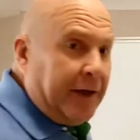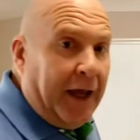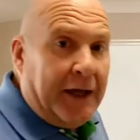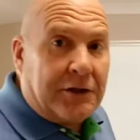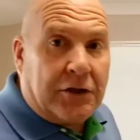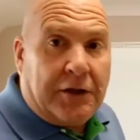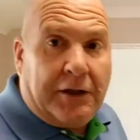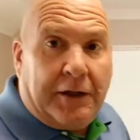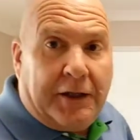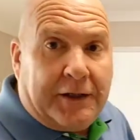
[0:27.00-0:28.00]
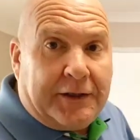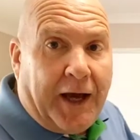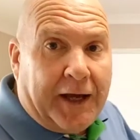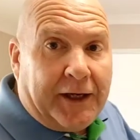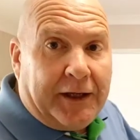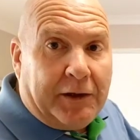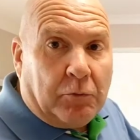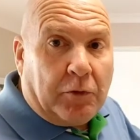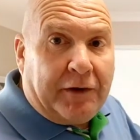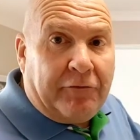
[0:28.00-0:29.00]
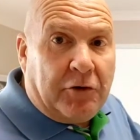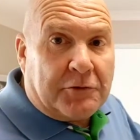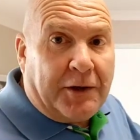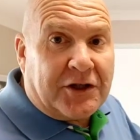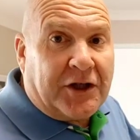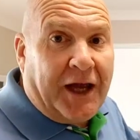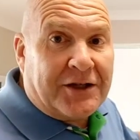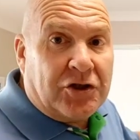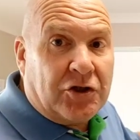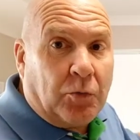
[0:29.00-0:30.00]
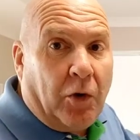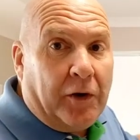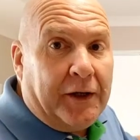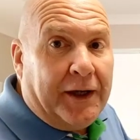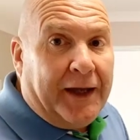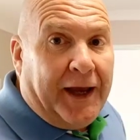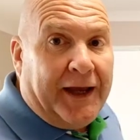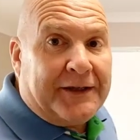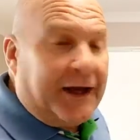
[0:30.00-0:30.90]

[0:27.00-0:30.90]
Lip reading: Data will give you as much cash as you want. And